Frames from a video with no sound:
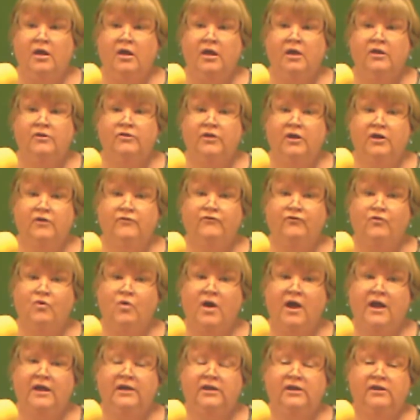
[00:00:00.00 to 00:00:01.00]
Therefore,
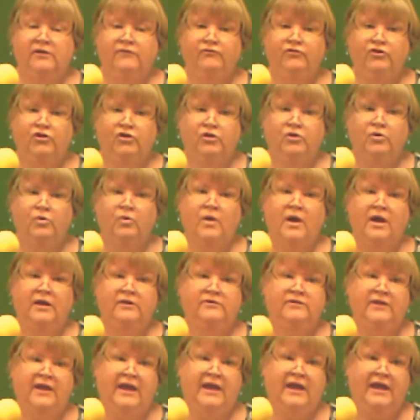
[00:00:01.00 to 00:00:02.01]
I give you a
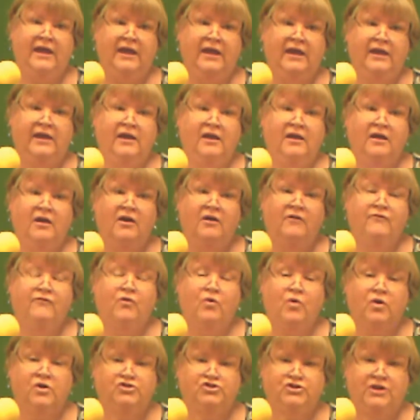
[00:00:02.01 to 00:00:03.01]
day
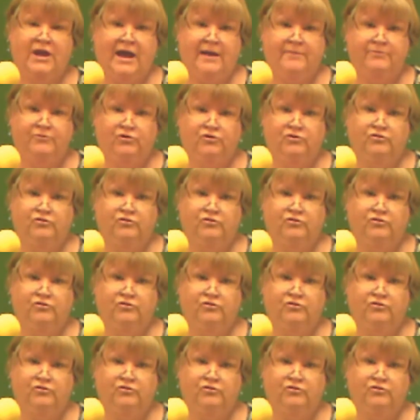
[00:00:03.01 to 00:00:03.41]
for a chapter.